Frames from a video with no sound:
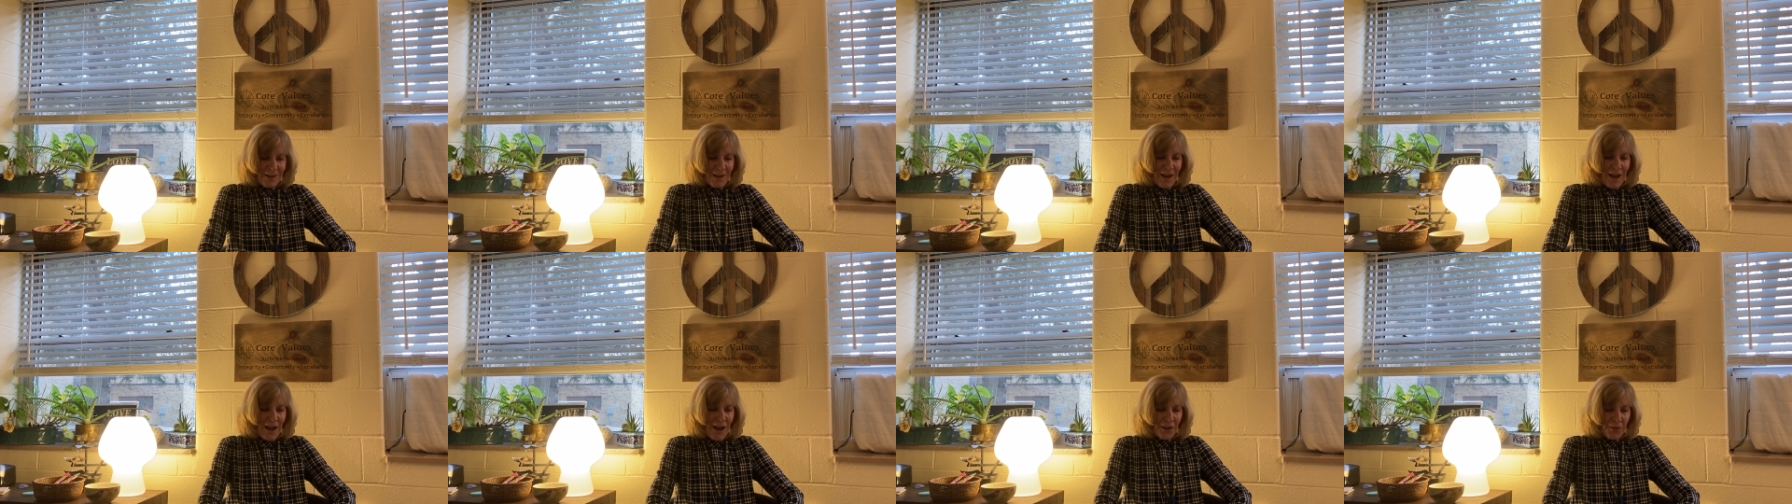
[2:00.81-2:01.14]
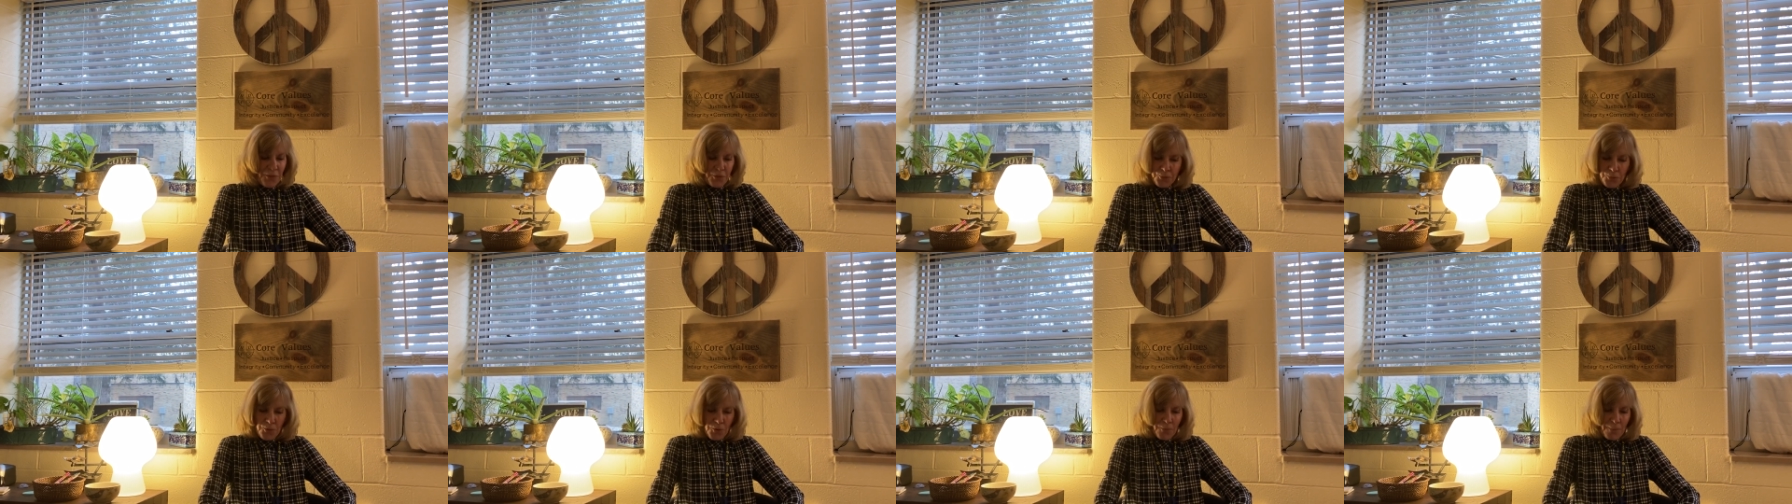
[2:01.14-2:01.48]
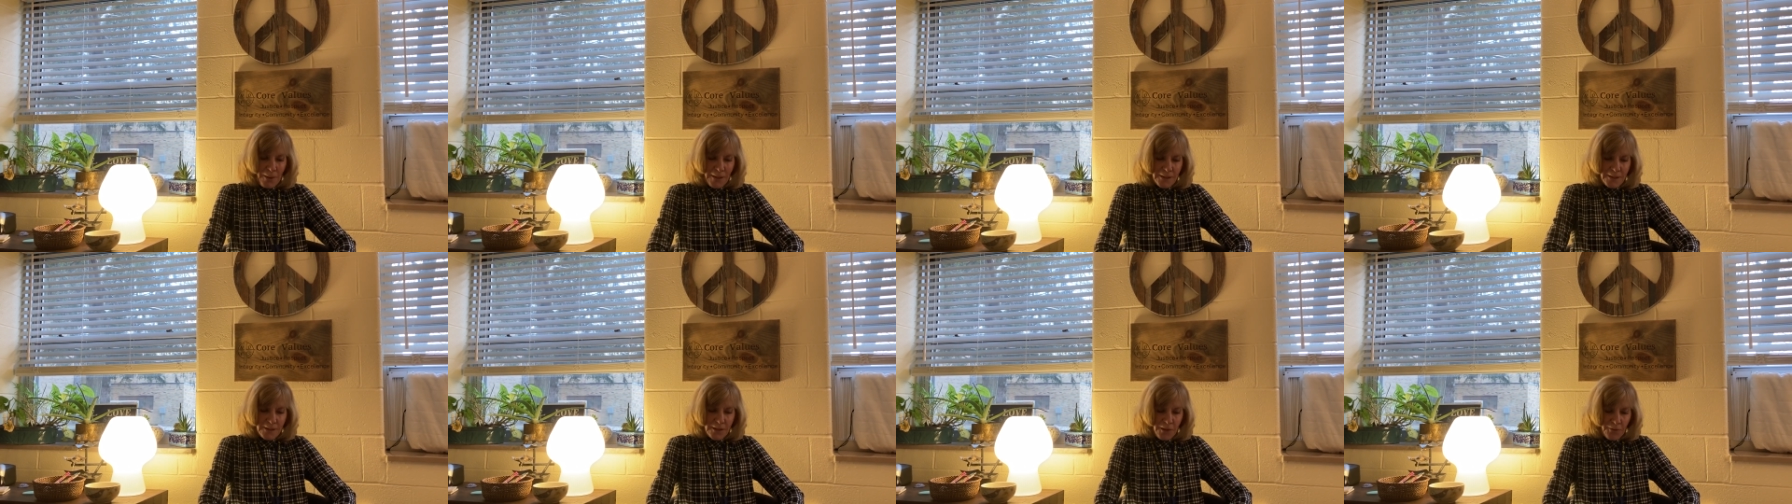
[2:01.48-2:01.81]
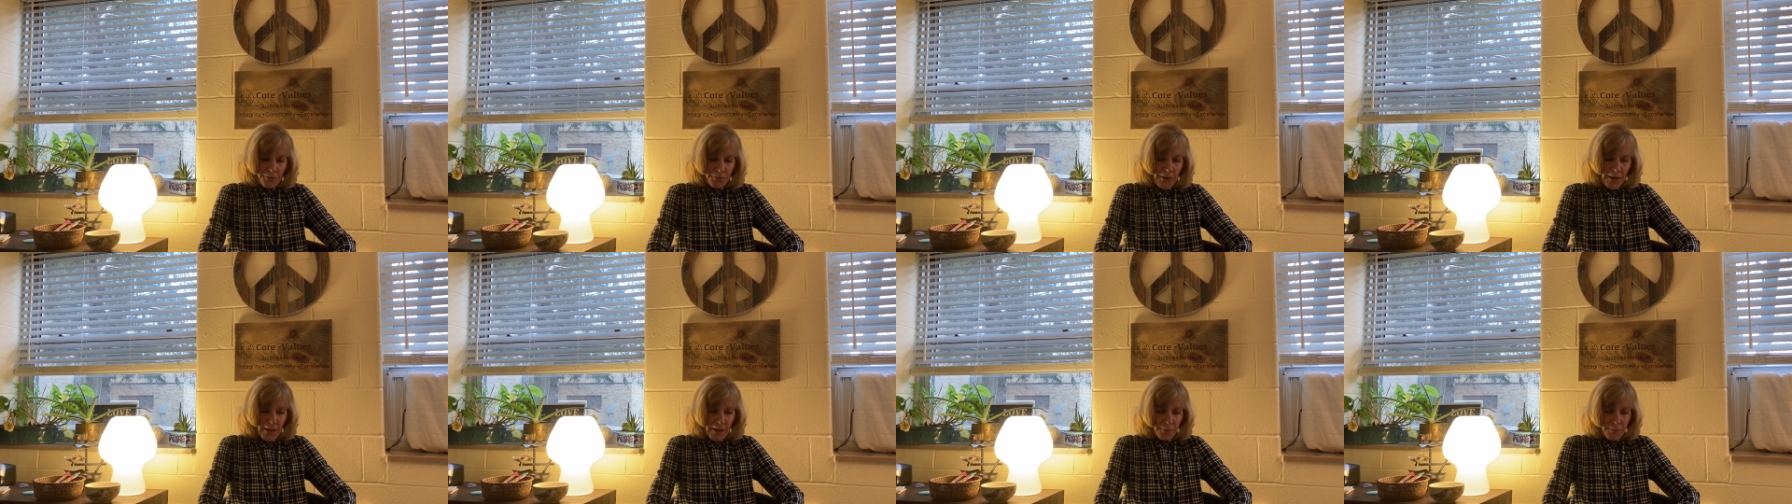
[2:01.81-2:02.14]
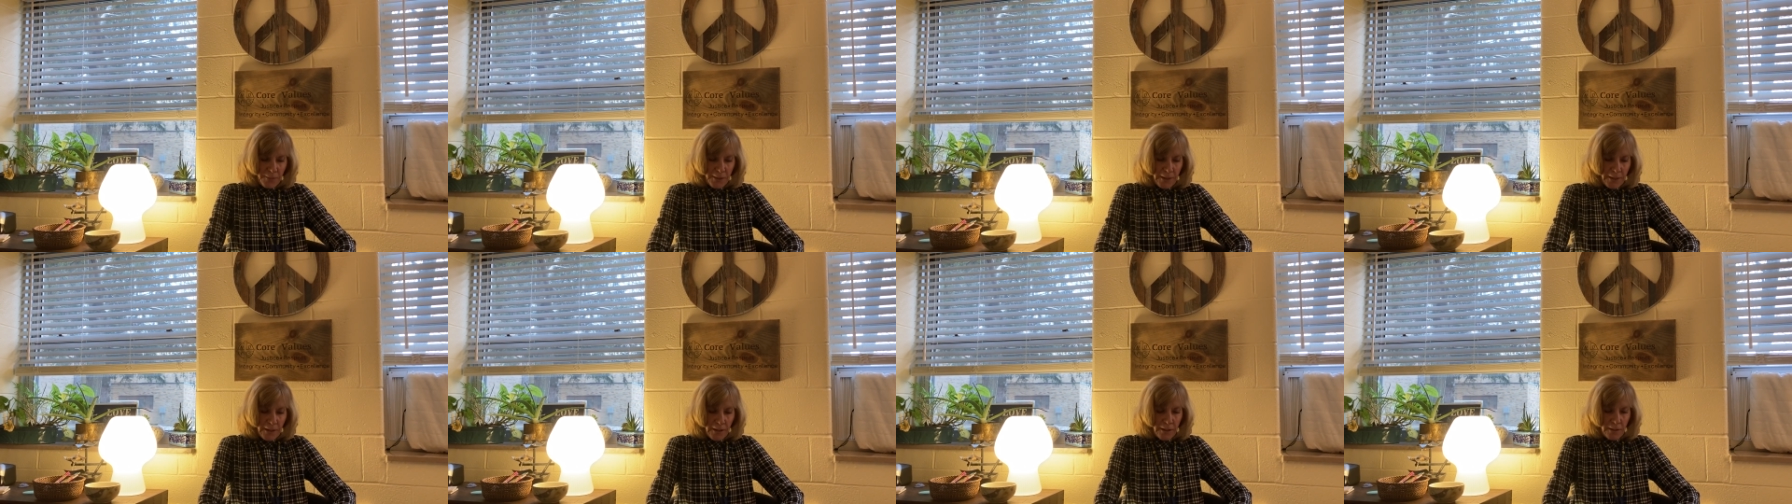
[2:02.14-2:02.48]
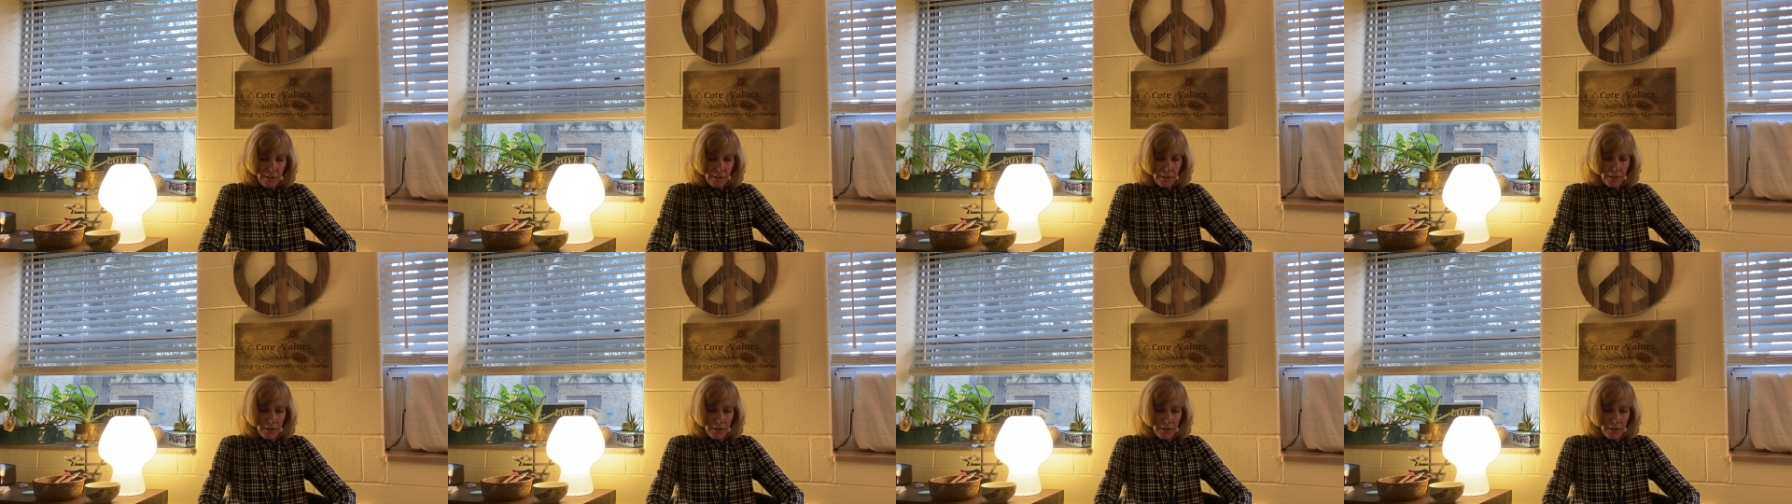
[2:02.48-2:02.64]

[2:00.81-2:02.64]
I throw myself at him again,